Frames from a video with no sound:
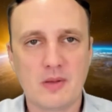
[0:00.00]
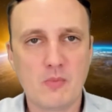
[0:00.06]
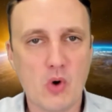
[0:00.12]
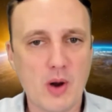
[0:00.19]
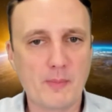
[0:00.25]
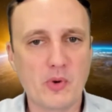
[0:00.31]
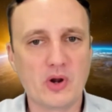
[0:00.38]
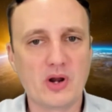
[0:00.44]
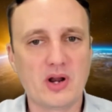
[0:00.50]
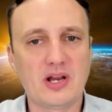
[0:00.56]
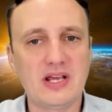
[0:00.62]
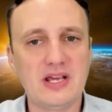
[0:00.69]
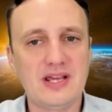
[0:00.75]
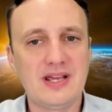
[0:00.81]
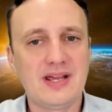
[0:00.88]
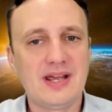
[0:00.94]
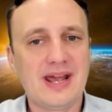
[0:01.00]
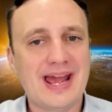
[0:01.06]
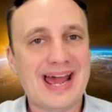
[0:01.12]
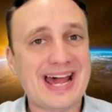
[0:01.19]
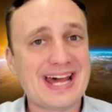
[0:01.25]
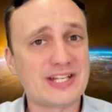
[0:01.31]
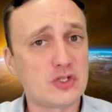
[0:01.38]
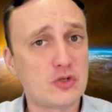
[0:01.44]
More importantly,
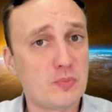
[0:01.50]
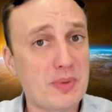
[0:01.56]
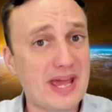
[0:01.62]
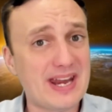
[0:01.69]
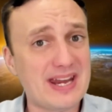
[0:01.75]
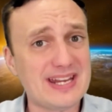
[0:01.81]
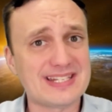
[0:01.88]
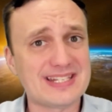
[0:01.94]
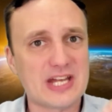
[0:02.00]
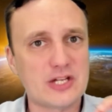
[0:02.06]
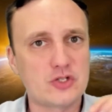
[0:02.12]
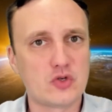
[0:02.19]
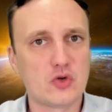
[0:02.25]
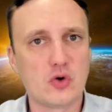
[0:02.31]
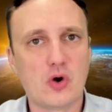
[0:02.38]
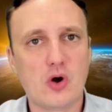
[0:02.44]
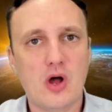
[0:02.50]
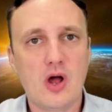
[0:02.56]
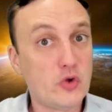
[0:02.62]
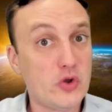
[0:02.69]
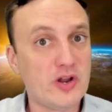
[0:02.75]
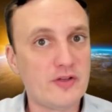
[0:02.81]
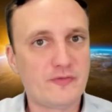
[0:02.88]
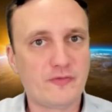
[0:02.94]
as Kubernetes as your
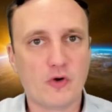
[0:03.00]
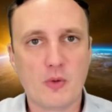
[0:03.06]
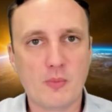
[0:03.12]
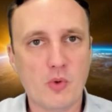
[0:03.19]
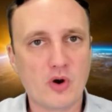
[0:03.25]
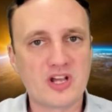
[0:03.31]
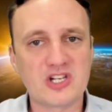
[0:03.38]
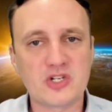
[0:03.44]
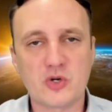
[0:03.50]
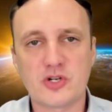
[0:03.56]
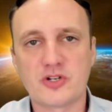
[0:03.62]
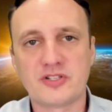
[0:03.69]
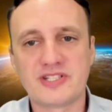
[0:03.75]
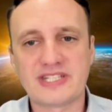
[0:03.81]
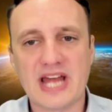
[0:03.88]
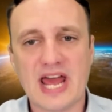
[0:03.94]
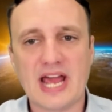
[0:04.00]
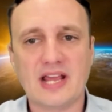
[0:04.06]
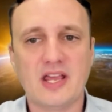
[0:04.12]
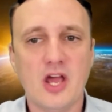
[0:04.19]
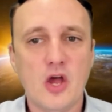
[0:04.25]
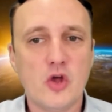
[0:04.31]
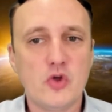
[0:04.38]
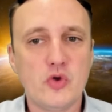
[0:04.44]
uniform orchestration stack,
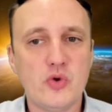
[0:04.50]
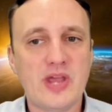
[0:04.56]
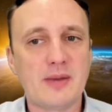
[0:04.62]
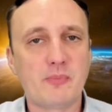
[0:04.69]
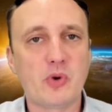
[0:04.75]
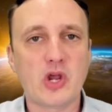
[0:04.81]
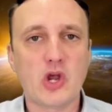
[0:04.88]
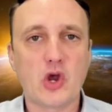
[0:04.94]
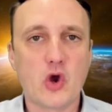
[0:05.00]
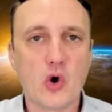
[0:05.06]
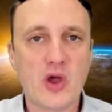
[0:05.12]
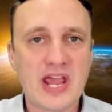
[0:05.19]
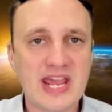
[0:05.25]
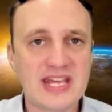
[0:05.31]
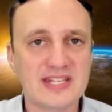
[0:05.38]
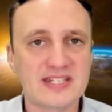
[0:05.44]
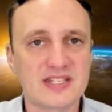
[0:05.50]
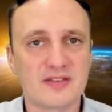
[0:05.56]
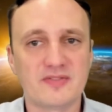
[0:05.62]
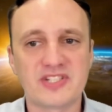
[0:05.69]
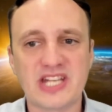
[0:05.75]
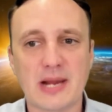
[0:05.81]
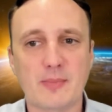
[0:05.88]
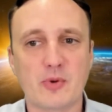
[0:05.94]
you can bring a cohesive
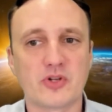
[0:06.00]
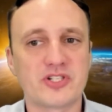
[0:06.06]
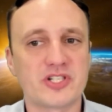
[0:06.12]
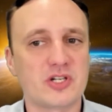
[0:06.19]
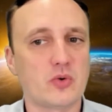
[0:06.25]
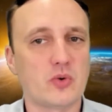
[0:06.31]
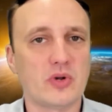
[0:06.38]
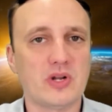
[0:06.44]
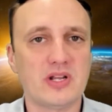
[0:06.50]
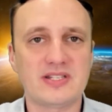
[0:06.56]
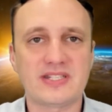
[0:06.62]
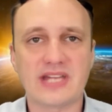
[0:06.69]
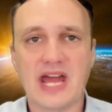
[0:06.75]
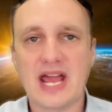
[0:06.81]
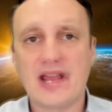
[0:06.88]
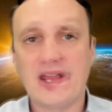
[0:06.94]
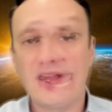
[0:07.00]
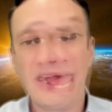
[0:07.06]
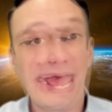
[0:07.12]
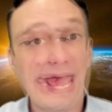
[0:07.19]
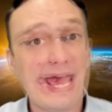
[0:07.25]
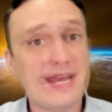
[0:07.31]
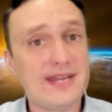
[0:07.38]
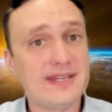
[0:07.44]
cybersecurity stack
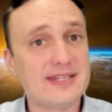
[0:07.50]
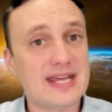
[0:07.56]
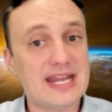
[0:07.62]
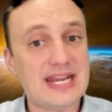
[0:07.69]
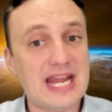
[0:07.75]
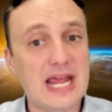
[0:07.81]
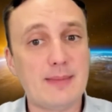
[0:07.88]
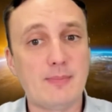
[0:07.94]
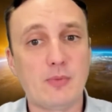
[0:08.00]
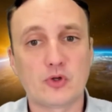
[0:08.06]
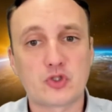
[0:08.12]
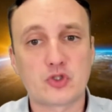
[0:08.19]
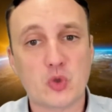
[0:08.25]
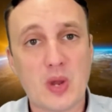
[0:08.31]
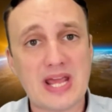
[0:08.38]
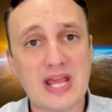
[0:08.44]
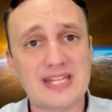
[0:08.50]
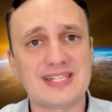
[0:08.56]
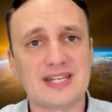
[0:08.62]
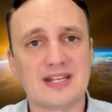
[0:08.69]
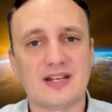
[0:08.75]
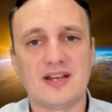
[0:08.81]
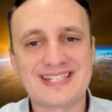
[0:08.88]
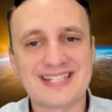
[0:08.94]
and enable
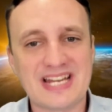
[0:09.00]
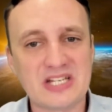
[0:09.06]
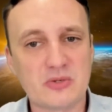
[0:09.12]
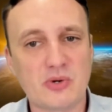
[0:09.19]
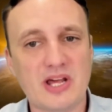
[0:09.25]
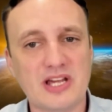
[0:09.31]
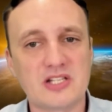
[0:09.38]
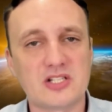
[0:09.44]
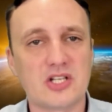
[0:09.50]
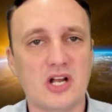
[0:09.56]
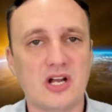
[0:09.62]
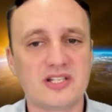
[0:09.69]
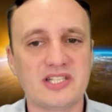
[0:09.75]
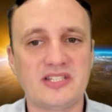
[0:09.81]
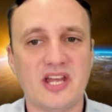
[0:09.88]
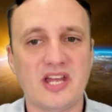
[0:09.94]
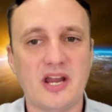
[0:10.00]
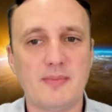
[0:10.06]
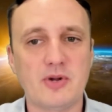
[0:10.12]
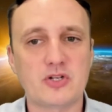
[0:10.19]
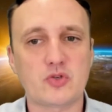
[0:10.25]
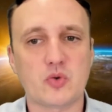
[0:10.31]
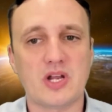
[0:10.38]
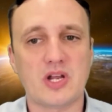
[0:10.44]
tracing, centralized logs, and
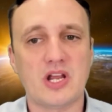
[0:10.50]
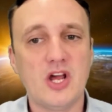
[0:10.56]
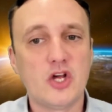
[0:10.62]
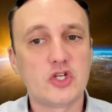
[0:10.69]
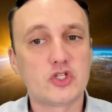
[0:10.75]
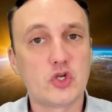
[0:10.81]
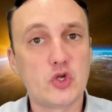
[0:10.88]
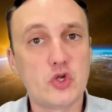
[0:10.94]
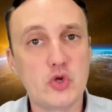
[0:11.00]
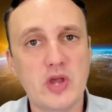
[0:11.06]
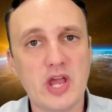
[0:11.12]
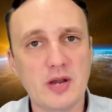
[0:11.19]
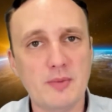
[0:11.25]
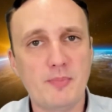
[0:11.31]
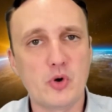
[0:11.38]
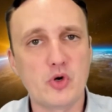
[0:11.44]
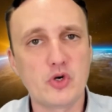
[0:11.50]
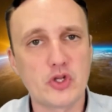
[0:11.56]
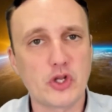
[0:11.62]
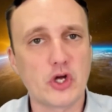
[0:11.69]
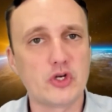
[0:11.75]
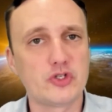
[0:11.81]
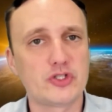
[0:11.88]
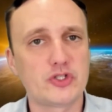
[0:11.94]
telemetry so you can push
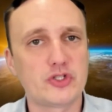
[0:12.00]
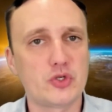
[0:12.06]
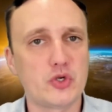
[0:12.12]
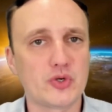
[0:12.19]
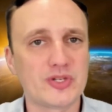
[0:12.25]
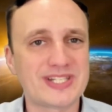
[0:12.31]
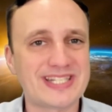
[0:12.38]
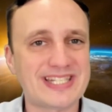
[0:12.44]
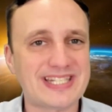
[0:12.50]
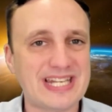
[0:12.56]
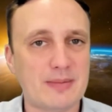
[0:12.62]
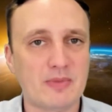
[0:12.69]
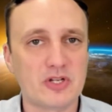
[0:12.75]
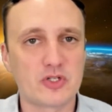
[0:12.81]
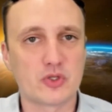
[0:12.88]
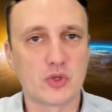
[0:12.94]
those to your SIEM and